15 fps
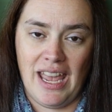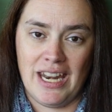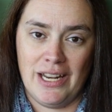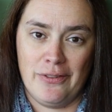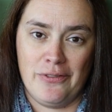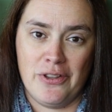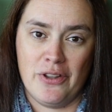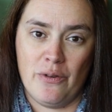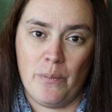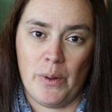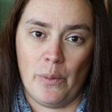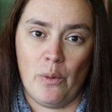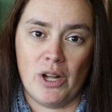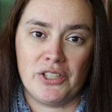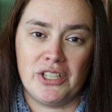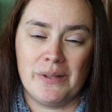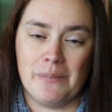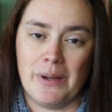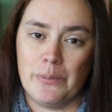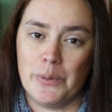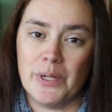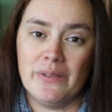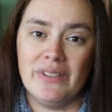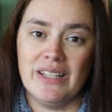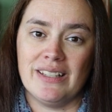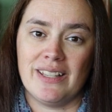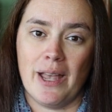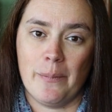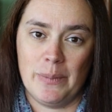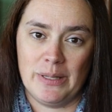and if you've been watching my
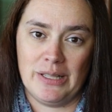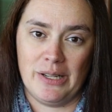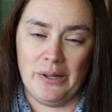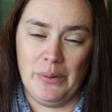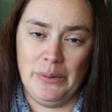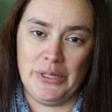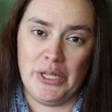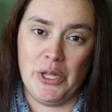previous episodes,